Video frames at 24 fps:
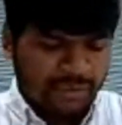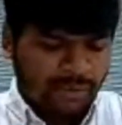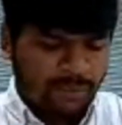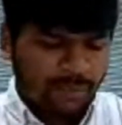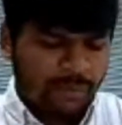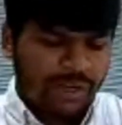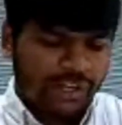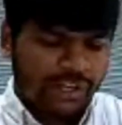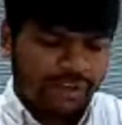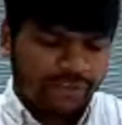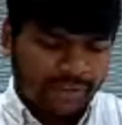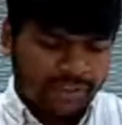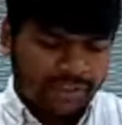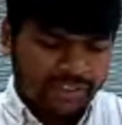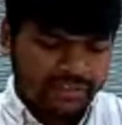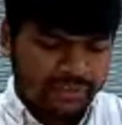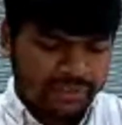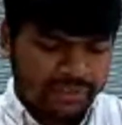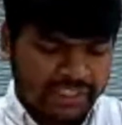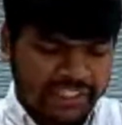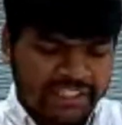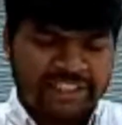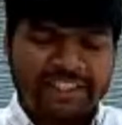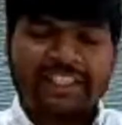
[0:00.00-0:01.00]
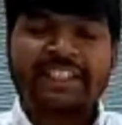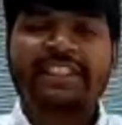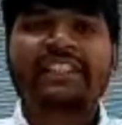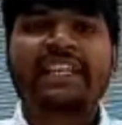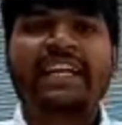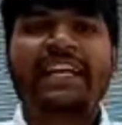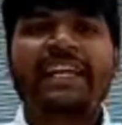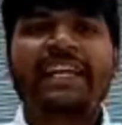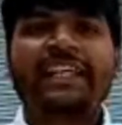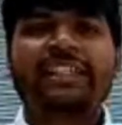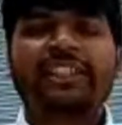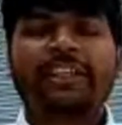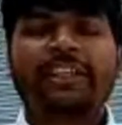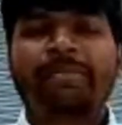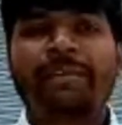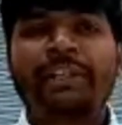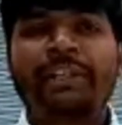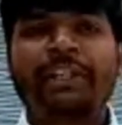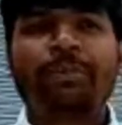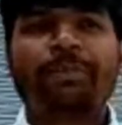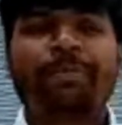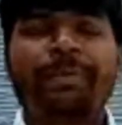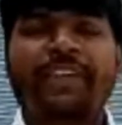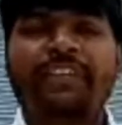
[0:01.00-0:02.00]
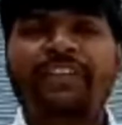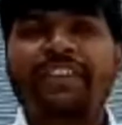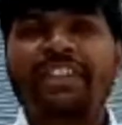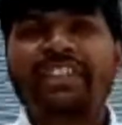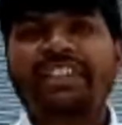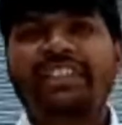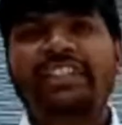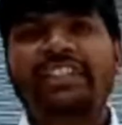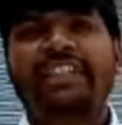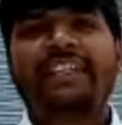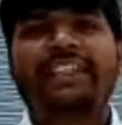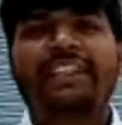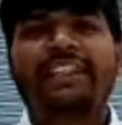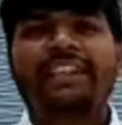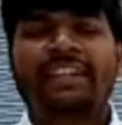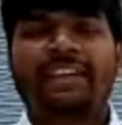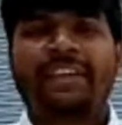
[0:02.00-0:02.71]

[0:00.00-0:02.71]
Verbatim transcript: Quant was on easier side as compared to previous year.